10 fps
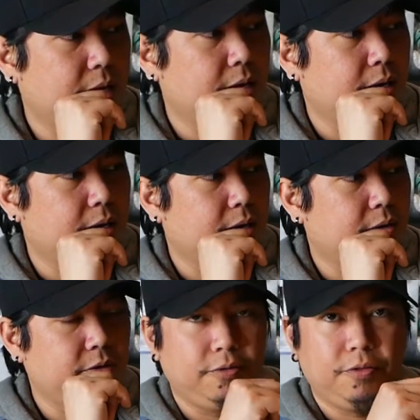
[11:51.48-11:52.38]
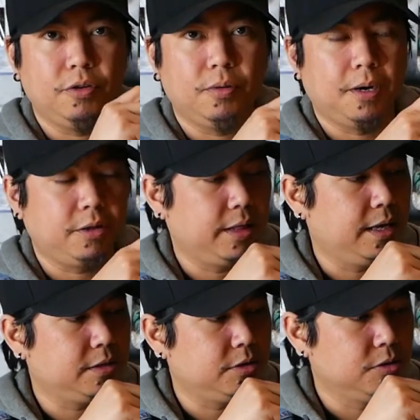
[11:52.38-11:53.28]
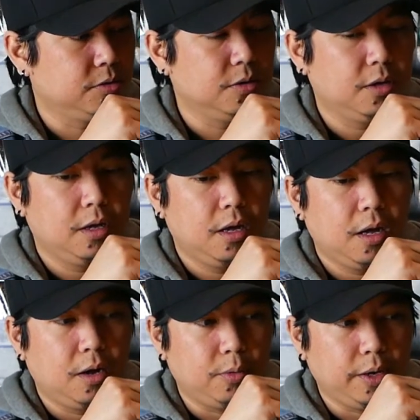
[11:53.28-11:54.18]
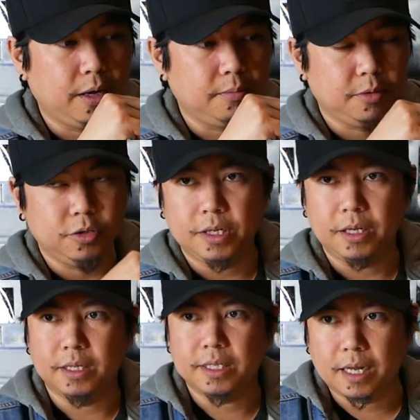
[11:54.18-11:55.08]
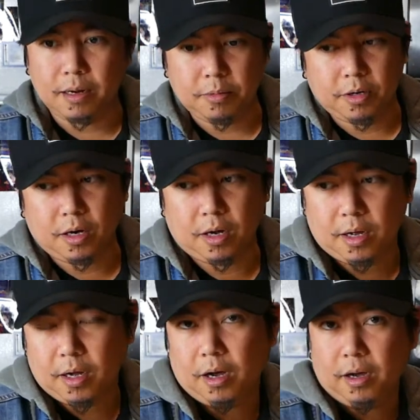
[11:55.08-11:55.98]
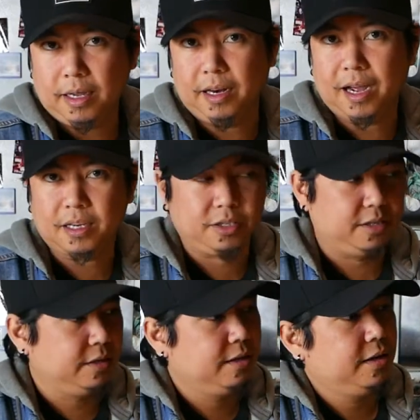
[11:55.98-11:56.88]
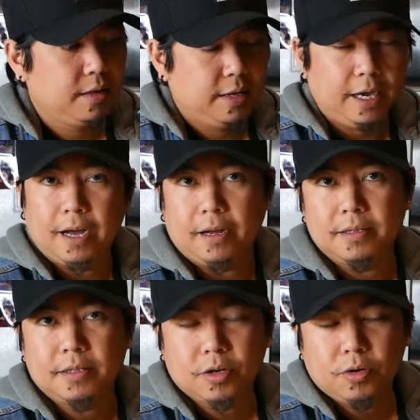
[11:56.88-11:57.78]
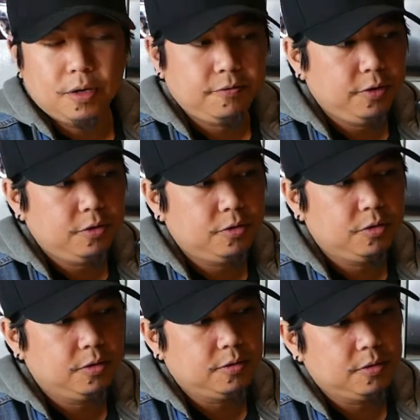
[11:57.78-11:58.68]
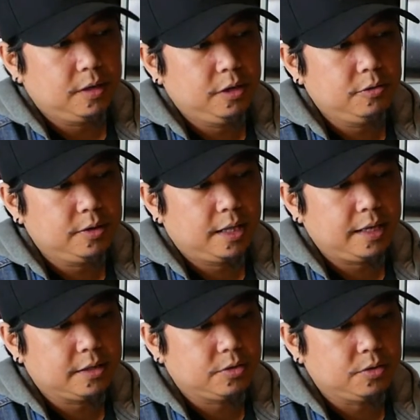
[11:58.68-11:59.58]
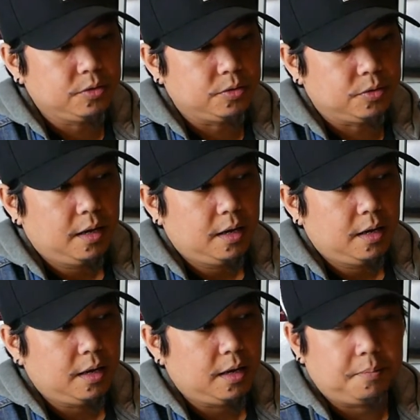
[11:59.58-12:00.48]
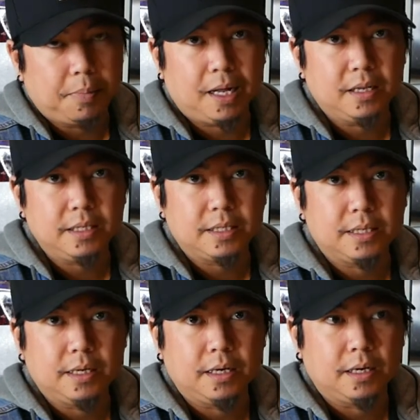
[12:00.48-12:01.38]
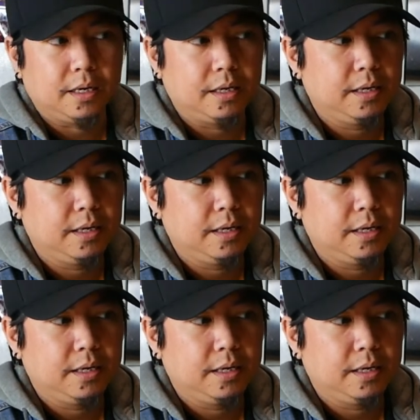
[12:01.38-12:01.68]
a review about that too when I'm using this camera in action. Yeah, so if you would like to balance the